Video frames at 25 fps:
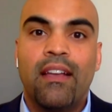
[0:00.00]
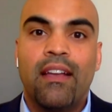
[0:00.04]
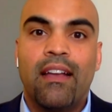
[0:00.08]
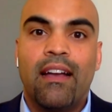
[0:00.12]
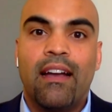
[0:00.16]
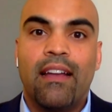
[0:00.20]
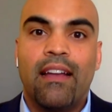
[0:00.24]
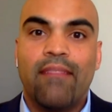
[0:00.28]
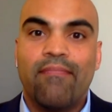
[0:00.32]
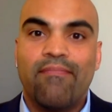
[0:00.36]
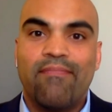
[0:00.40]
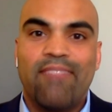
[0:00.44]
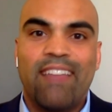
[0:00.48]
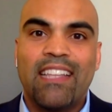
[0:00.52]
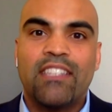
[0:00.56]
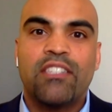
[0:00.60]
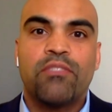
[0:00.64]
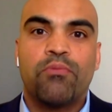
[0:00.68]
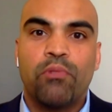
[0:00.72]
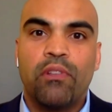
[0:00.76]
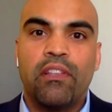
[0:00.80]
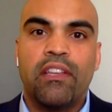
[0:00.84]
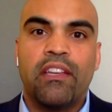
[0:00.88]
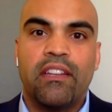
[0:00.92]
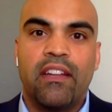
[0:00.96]
Uh,
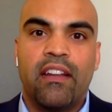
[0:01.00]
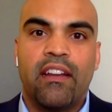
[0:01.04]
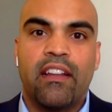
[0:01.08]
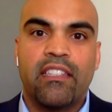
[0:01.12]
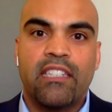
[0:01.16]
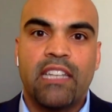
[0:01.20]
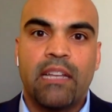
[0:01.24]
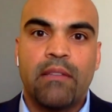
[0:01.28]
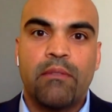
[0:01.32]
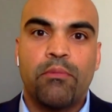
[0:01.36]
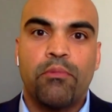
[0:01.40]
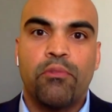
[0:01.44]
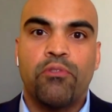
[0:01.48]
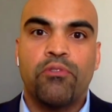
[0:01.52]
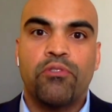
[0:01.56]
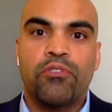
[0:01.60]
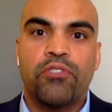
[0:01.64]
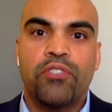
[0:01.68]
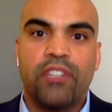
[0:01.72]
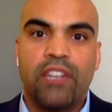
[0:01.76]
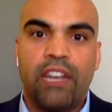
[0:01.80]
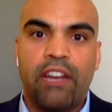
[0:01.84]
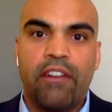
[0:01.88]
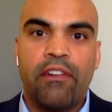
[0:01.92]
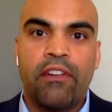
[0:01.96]
that's really an unacceptable
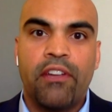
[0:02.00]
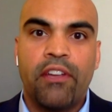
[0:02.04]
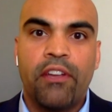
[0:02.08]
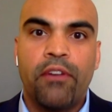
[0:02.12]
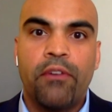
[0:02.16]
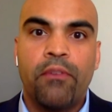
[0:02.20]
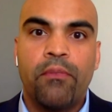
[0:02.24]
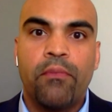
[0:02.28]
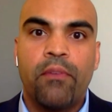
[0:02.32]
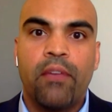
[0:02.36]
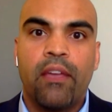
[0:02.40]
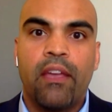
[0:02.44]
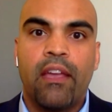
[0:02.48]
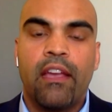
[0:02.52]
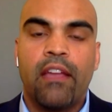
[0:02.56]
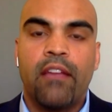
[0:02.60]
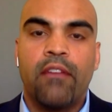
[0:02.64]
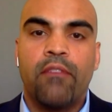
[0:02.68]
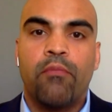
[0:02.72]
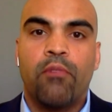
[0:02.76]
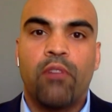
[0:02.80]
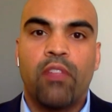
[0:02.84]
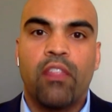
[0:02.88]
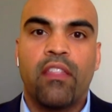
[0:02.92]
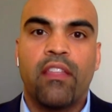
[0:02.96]
scenario.
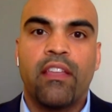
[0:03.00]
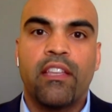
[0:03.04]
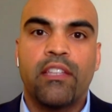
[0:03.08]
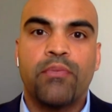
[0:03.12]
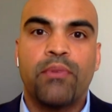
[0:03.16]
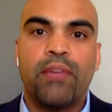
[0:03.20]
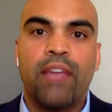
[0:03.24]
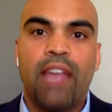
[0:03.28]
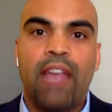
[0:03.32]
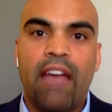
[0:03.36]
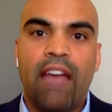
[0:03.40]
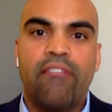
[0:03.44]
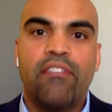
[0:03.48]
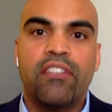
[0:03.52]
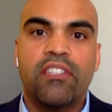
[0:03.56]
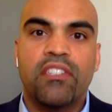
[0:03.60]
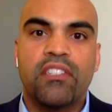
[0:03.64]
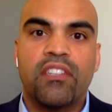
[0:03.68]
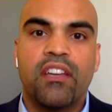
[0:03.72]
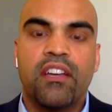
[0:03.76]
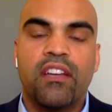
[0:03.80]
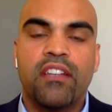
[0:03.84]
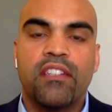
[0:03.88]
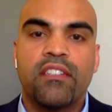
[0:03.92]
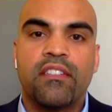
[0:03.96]
And one of the things we have
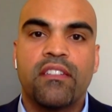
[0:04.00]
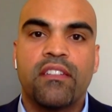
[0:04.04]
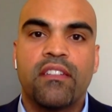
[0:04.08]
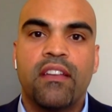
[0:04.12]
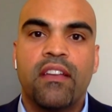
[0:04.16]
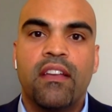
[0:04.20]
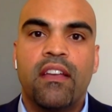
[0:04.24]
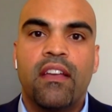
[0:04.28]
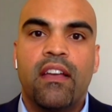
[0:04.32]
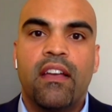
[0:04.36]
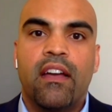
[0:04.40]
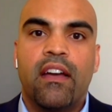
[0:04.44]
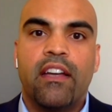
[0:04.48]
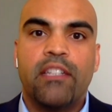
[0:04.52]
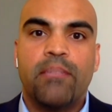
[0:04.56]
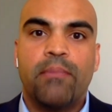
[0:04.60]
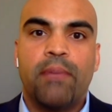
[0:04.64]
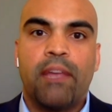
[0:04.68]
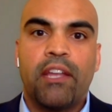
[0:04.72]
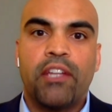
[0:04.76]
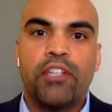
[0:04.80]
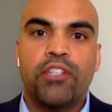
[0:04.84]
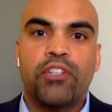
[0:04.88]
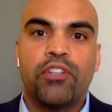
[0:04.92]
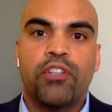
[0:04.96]
discussed uh, is
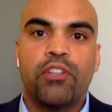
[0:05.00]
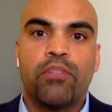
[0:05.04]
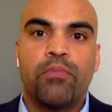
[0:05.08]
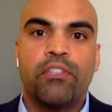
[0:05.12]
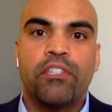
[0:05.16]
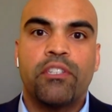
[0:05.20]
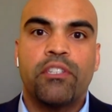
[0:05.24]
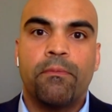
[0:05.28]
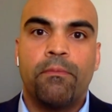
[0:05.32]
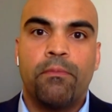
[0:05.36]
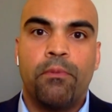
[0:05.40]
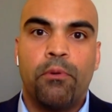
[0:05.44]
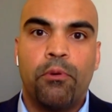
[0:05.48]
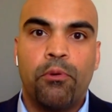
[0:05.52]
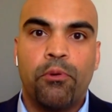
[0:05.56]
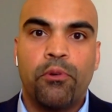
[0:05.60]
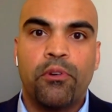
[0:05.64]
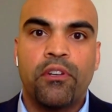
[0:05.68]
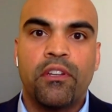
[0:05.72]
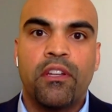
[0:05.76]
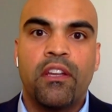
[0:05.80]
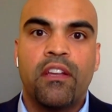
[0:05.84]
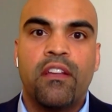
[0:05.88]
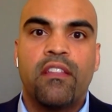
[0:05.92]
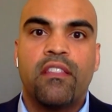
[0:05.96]
making sure that we support
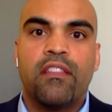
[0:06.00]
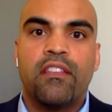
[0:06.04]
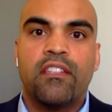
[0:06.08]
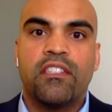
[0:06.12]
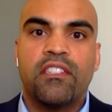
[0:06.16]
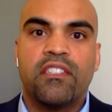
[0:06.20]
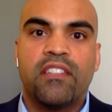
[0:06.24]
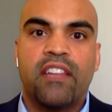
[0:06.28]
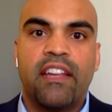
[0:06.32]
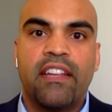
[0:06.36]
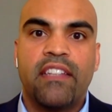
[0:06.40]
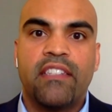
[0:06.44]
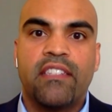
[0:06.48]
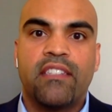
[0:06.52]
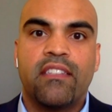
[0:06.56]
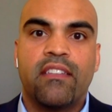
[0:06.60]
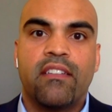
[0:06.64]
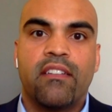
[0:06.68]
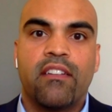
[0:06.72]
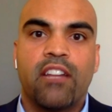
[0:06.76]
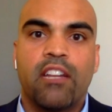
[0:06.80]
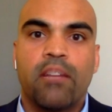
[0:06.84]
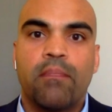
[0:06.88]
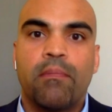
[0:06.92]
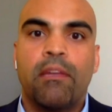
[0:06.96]
support the states that
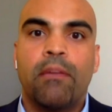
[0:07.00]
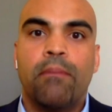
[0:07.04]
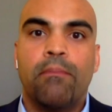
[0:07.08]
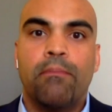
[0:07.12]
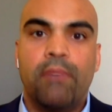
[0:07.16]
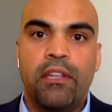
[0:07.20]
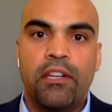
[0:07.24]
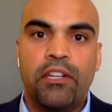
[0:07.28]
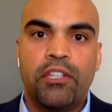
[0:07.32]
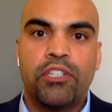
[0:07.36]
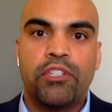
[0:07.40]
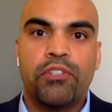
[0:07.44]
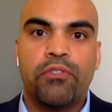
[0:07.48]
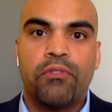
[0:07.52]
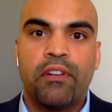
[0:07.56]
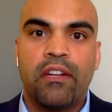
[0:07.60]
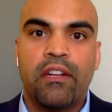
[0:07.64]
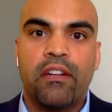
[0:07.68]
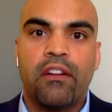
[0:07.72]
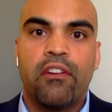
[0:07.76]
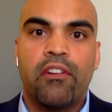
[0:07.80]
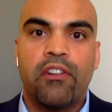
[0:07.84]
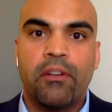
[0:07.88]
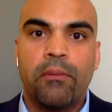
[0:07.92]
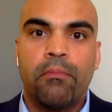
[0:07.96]
are going to be
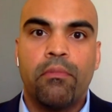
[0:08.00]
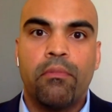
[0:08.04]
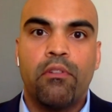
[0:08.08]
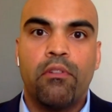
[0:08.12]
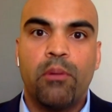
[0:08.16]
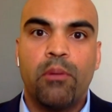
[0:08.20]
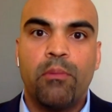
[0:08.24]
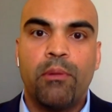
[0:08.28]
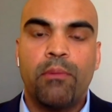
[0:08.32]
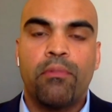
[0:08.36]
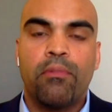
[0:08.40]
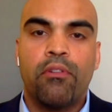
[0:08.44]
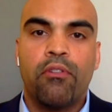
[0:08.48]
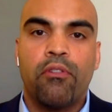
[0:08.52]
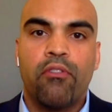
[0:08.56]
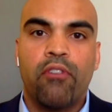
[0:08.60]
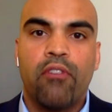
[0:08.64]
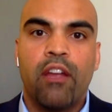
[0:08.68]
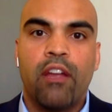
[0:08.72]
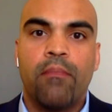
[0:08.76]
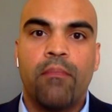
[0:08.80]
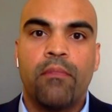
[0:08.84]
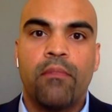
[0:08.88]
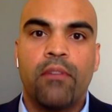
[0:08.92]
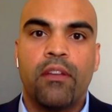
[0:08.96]
administering our unemployment
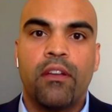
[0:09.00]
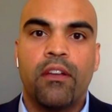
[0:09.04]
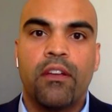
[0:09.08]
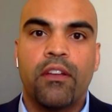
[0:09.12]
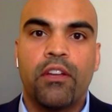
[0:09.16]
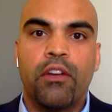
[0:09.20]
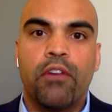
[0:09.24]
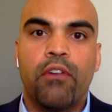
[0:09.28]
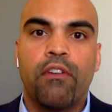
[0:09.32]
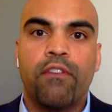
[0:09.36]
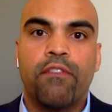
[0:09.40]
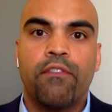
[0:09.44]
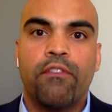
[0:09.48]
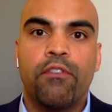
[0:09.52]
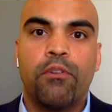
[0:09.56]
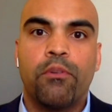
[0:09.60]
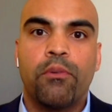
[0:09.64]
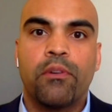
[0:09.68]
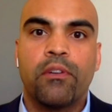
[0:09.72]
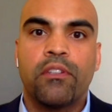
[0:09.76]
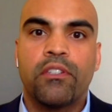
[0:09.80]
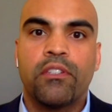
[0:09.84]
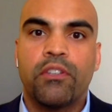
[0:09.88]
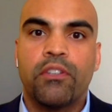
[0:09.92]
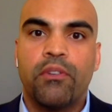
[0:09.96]
program uh, going
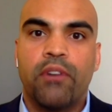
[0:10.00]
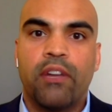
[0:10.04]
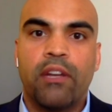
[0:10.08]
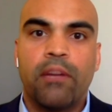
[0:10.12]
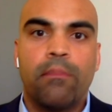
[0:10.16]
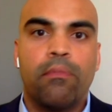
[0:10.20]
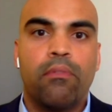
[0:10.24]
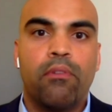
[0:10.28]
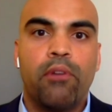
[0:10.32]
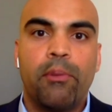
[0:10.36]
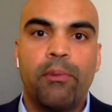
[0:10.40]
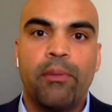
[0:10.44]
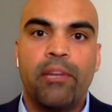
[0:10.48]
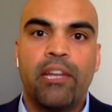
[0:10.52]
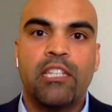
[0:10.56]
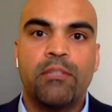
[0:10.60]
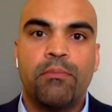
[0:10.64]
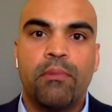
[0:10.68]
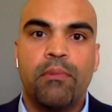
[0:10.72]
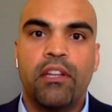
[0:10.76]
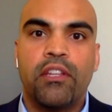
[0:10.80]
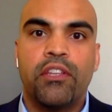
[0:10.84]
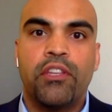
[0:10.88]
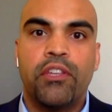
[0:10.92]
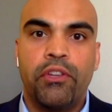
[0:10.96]
forward. So unemployment has
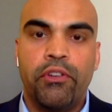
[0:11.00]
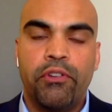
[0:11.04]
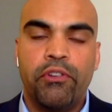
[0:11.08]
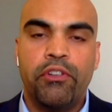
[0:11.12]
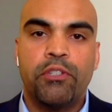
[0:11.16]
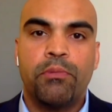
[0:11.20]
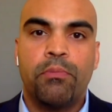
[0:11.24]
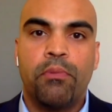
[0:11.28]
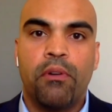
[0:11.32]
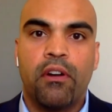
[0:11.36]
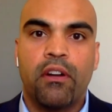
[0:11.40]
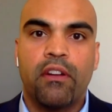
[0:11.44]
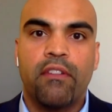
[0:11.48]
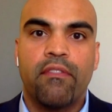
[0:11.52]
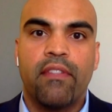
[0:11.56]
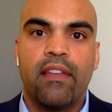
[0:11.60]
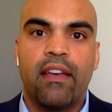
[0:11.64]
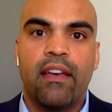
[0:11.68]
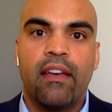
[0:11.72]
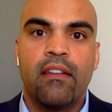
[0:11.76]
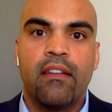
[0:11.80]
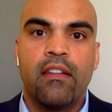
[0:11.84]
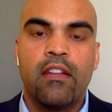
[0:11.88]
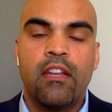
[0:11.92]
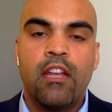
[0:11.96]
been a huge part of
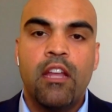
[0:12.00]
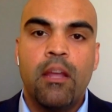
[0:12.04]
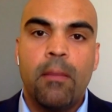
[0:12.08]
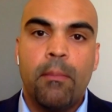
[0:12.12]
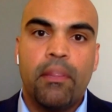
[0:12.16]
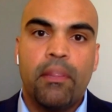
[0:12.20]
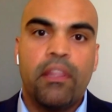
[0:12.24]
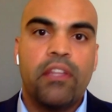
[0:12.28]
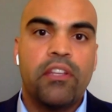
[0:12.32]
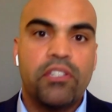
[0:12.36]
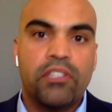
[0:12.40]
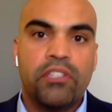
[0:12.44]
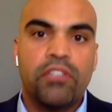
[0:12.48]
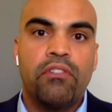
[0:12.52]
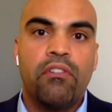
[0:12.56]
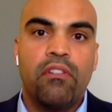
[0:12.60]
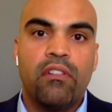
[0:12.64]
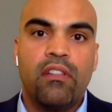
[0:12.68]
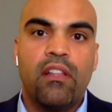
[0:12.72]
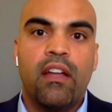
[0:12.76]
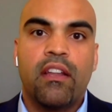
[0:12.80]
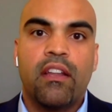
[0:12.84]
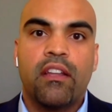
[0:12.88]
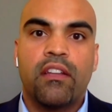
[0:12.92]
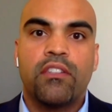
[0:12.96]
that. But there's still a
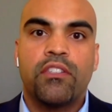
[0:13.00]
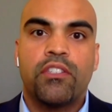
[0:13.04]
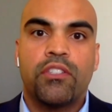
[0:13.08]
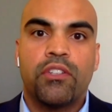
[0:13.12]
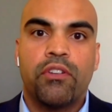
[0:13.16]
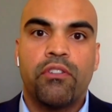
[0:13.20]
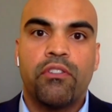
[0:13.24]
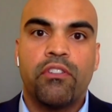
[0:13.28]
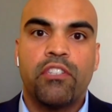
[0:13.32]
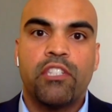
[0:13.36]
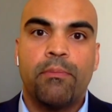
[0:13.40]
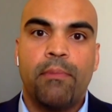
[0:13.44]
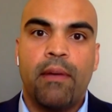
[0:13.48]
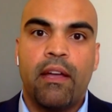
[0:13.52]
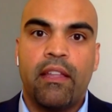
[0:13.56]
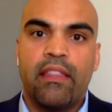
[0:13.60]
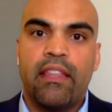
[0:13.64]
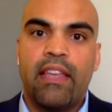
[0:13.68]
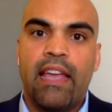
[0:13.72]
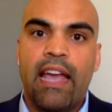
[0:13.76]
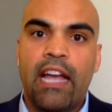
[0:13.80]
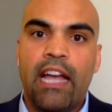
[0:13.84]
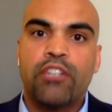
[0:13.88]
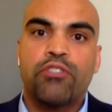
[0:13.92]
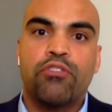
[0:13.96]
lot of concerns about
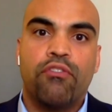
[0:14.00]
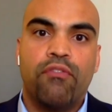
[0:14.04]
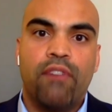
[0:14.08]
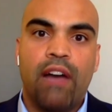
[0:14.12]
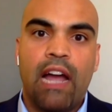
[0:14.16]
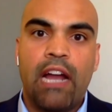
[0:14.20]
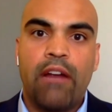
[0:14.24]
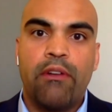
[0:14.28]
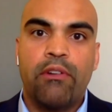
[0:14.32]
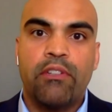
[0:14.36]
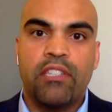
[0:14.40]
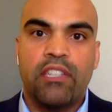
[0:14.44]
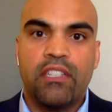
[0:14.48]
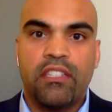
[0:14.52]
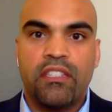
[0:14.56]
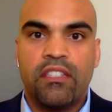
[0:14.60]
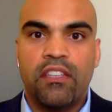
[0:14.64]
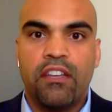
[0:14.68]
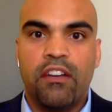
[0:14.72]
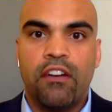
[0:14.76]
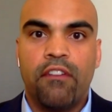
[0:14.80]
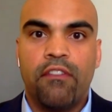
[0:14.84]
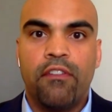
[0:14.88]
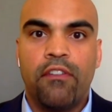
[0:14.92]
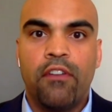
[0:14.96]
the actual virus
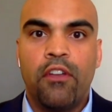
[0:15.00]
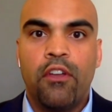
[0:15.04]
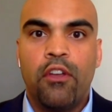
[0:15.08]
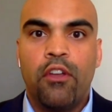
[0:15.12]
itself.